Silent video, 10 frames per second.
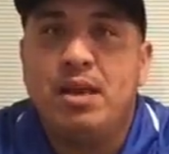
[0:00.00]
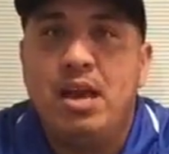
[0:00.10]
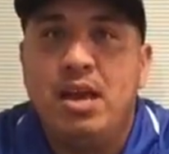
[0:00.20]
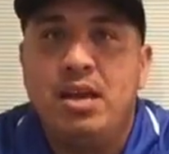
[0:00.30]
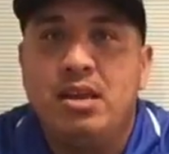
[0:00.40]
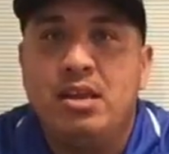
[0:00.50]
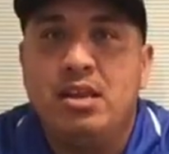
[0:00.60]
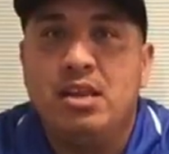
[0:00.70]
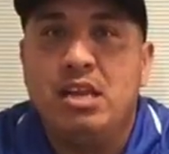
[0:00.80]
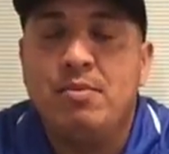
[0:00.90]
and
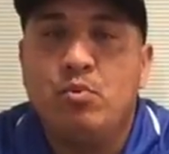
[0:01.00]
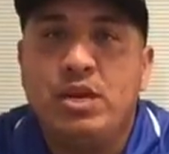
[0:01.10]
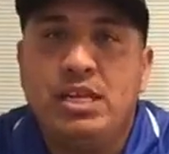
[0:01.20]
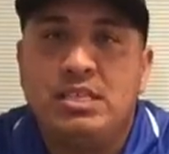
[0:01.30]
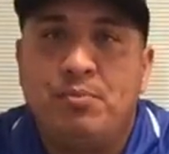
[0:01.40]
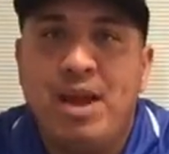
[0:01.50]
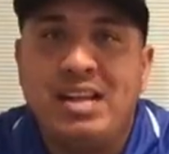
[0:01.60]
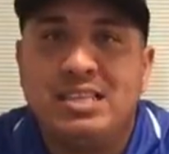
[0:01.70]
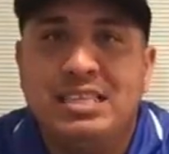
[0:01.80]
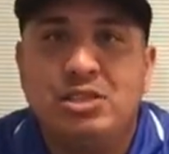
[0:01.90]
even when he's at
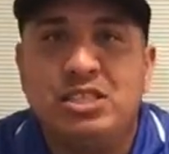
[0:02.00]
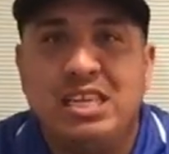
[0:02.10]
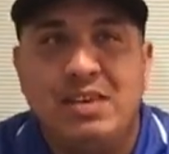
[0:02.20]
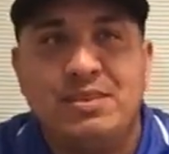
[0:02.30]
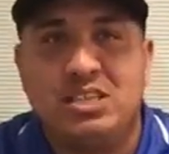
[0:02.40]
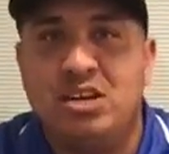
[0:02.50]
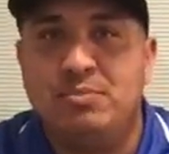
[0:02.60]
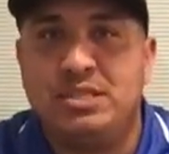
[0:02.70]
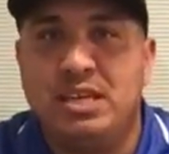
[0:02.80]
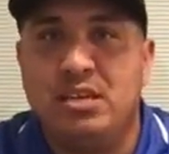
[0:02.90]
practice, he doesn't give his
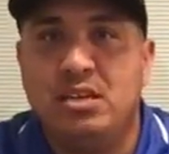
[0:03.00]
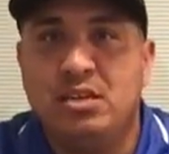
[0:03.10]
100%.